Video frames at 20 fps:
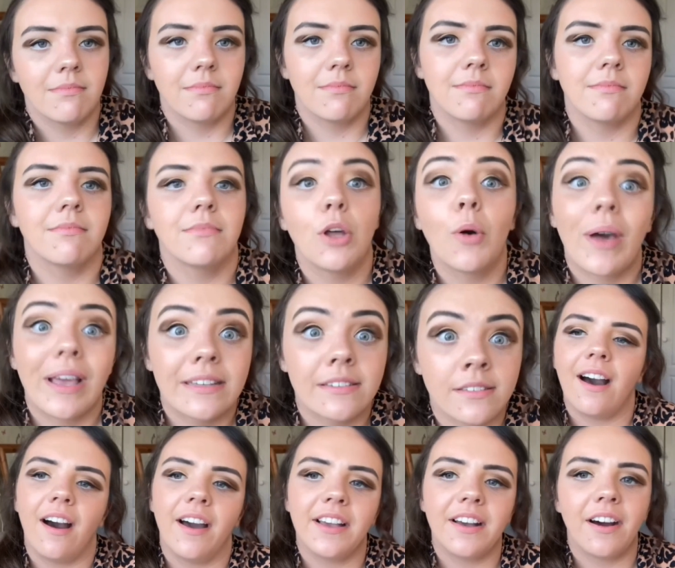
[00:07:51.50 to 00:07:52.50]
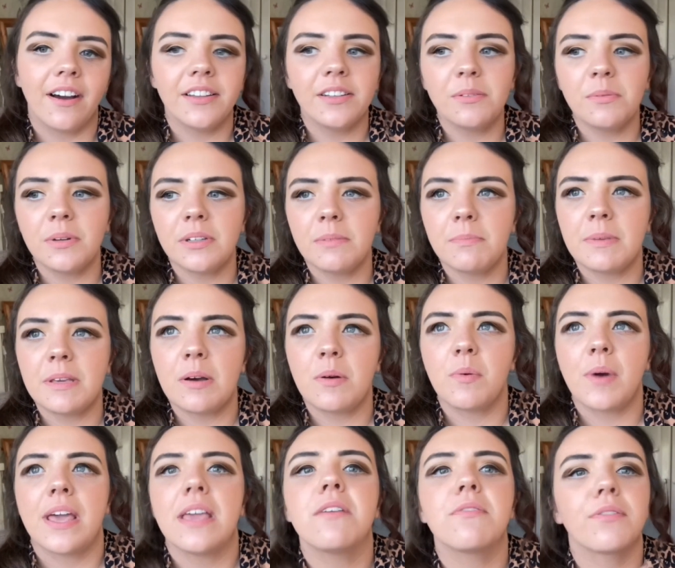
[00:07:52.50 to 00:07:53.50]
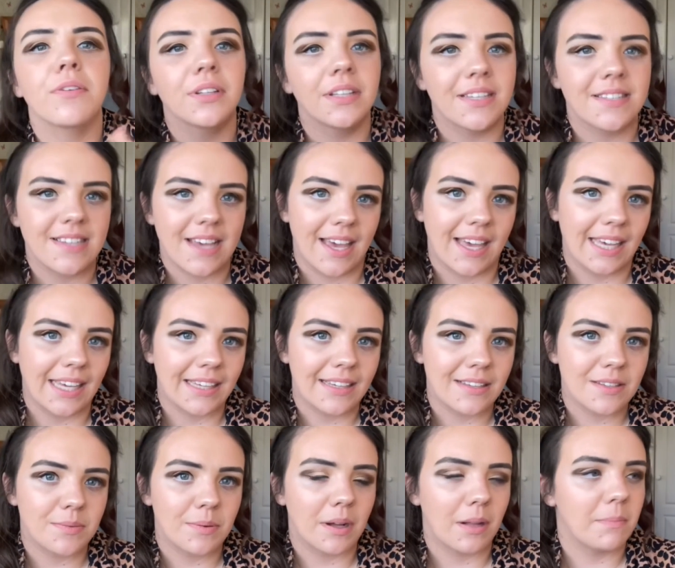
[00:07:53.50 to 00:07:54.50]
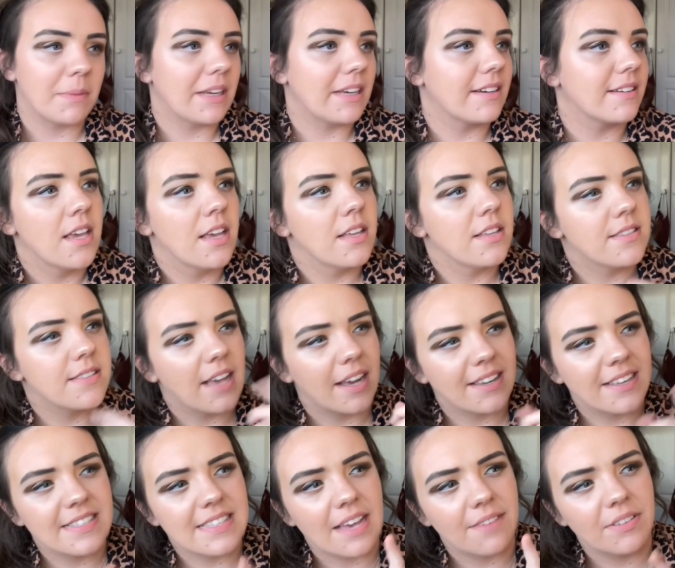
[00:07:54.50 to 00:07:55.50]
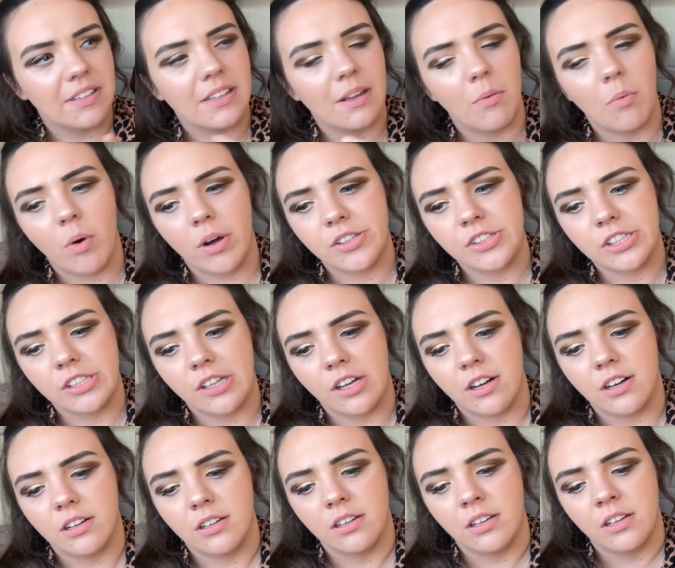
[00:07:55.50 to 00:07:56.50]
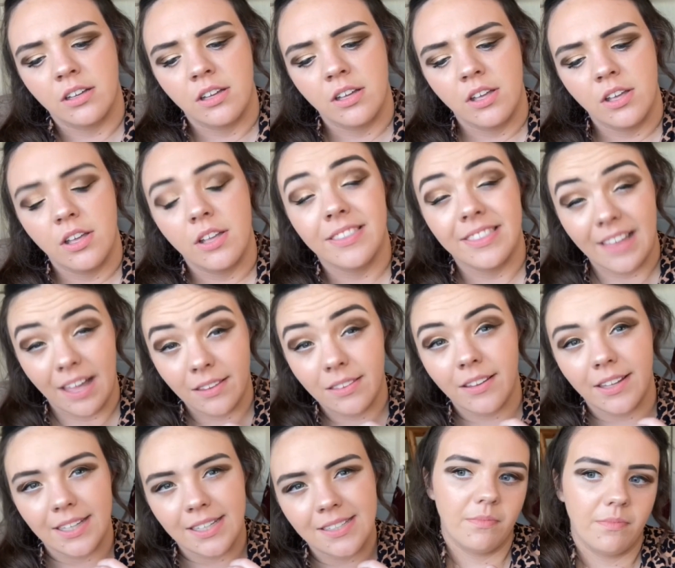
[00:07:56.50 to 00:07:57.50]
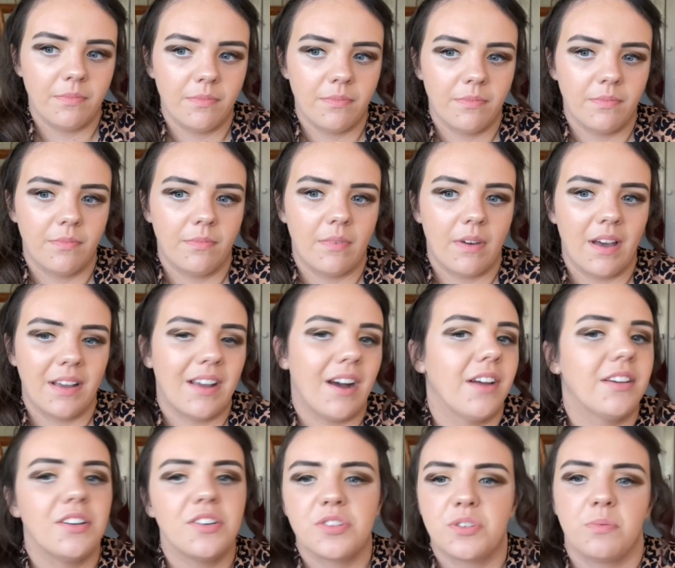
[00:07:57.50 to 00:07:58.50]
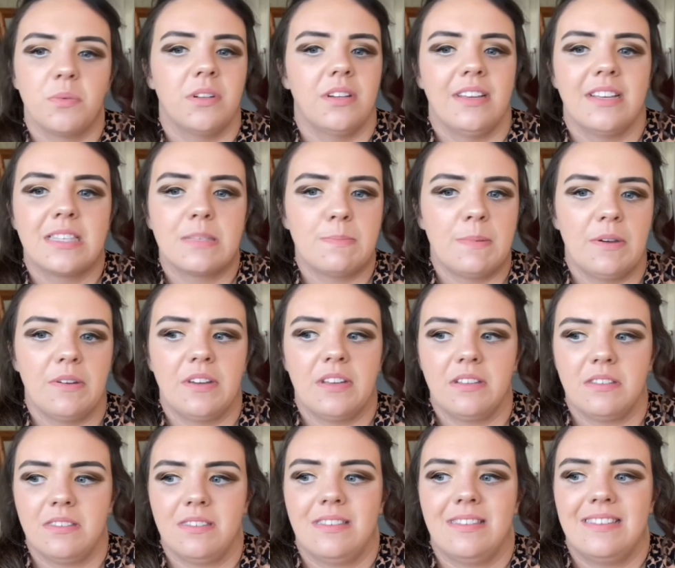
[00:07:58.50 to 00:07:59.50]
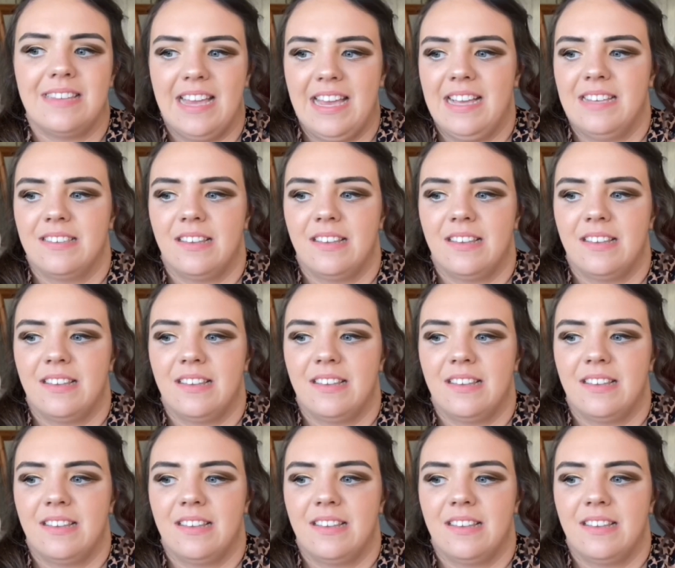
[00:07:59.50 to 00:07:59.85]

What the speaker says: no hate. I kind of want to be awake for the day as well, because Zach is having that watch along that night. I kind of just want to experience the day as like a